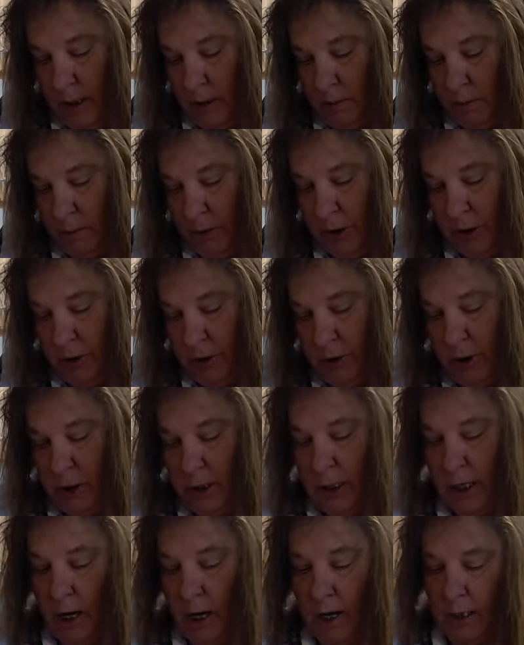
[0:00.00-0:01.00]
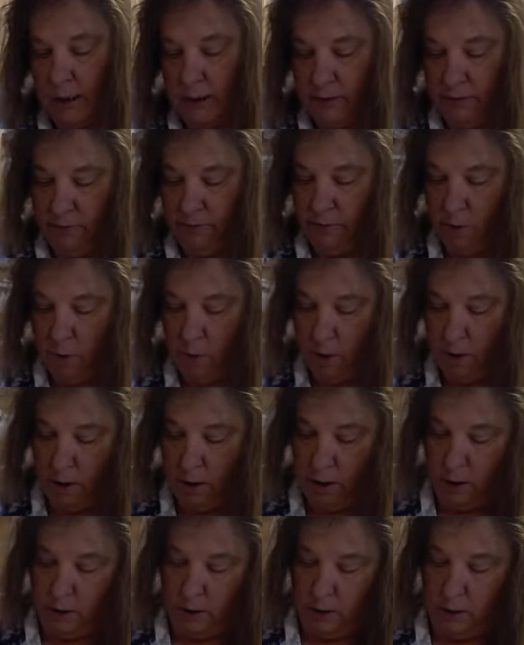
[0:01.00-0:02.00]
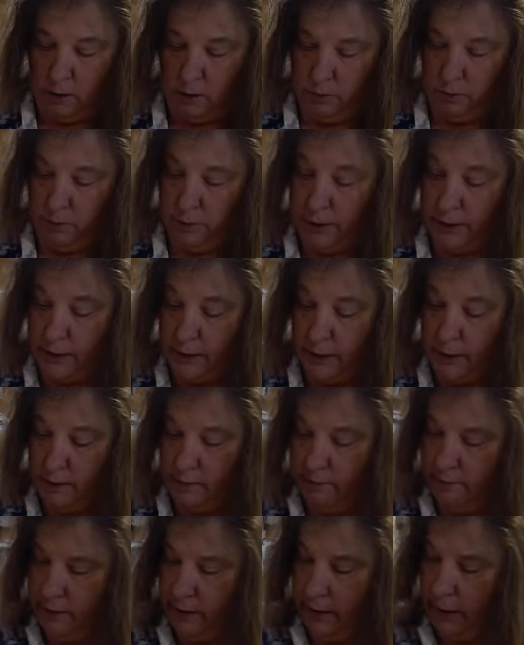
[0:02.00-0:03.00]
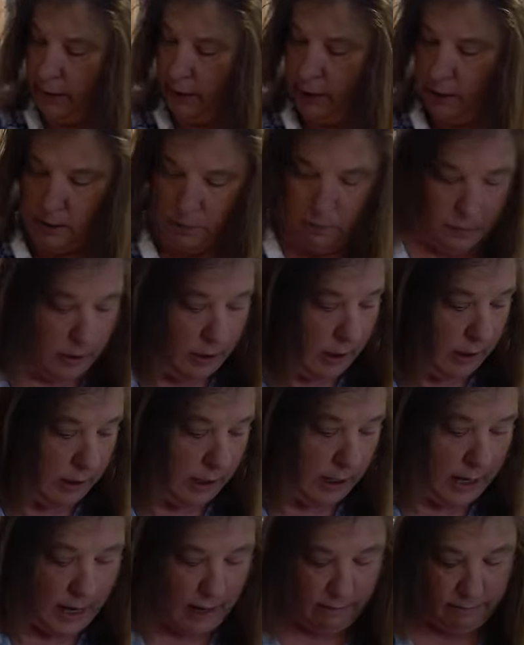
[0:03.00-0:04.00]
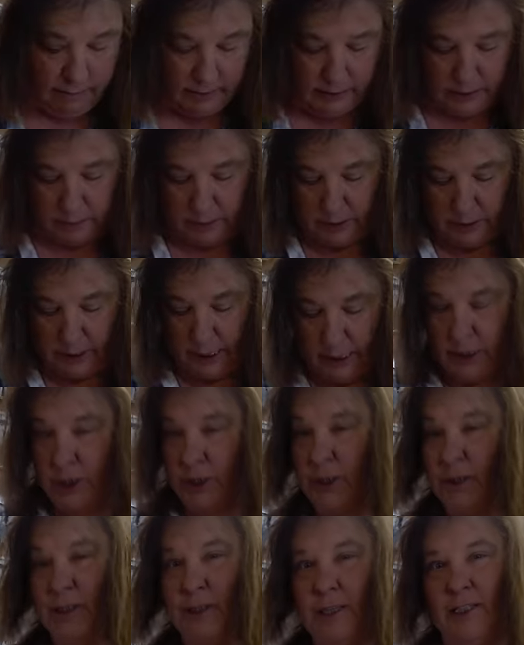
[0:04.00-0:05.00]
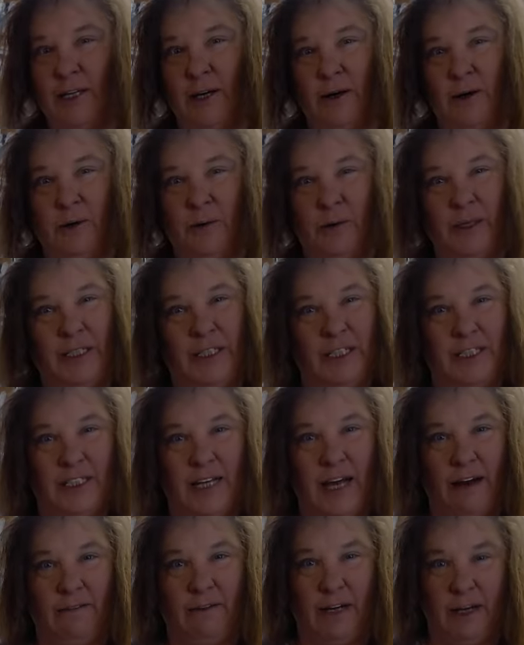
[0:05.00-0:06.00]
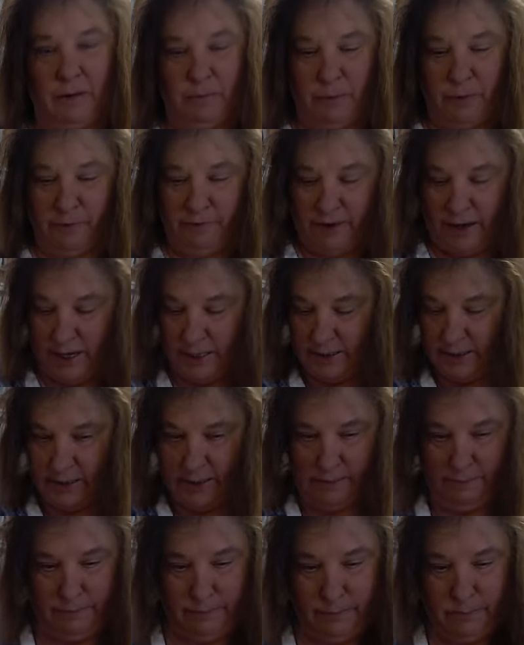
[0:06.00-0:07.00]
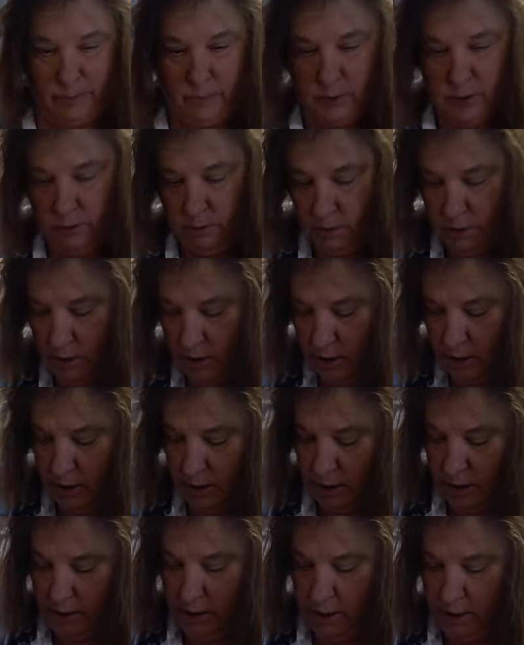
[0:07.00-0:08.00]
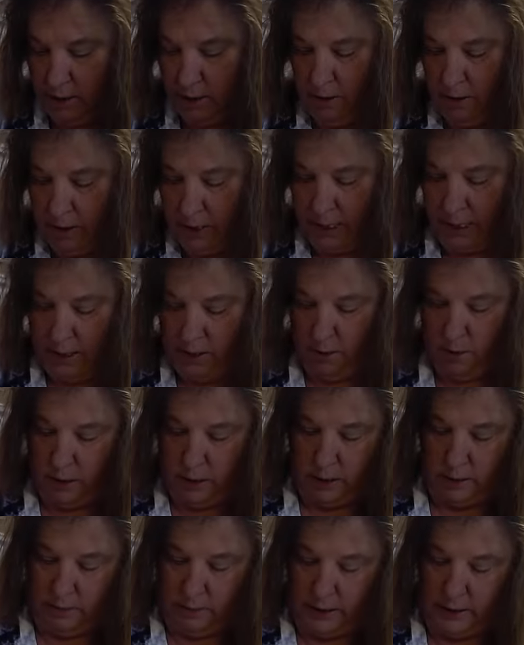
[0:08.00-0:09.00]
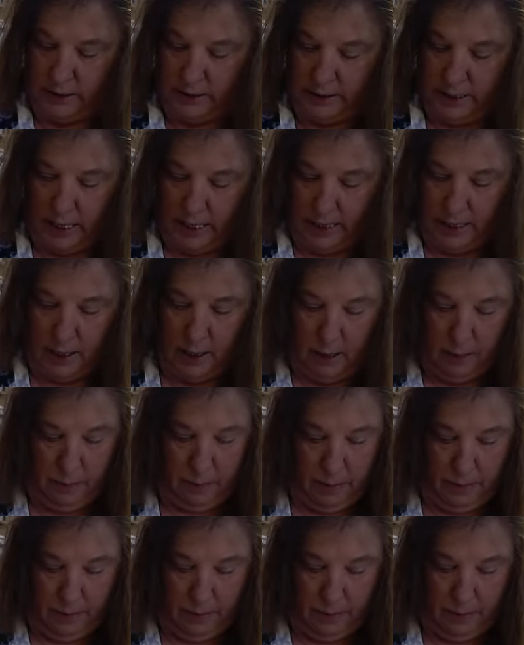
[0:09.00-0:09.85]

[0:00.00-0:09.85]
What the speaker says: Usually calls for real vanilla, but all I have is imitation, so we just have to improvise. Okay, I'm going to mix that up.